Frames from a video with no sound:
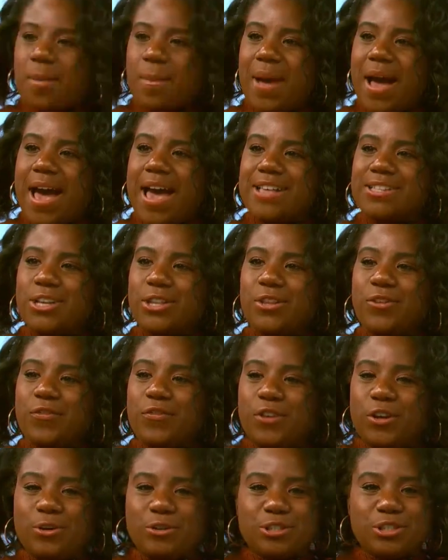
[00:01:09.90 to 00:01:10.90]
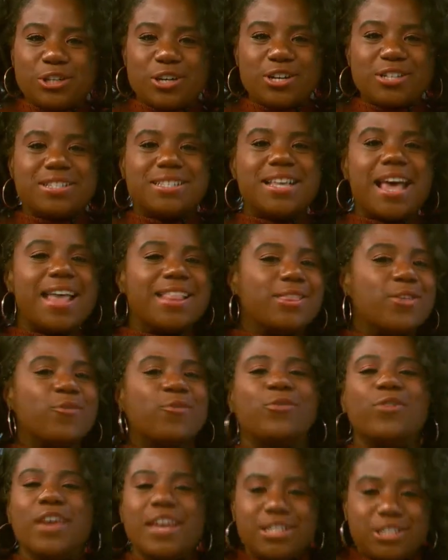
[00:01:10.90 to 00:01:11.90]
our minds on the future, set
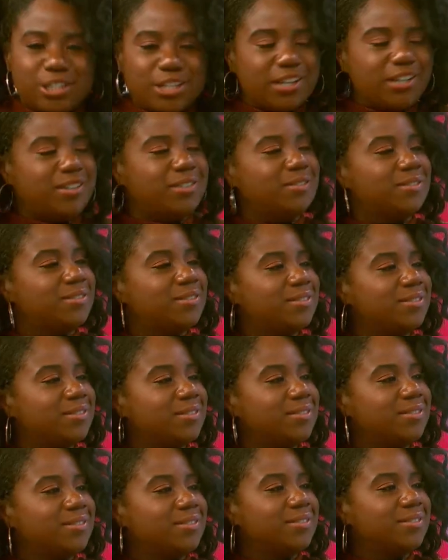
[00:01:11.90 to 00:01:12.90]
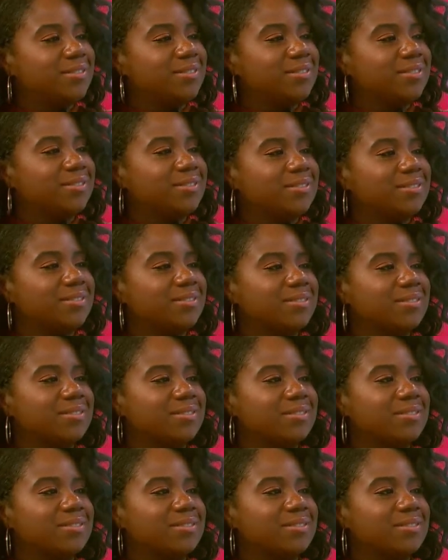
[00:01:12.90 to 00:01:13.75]
the vision. And what's the big word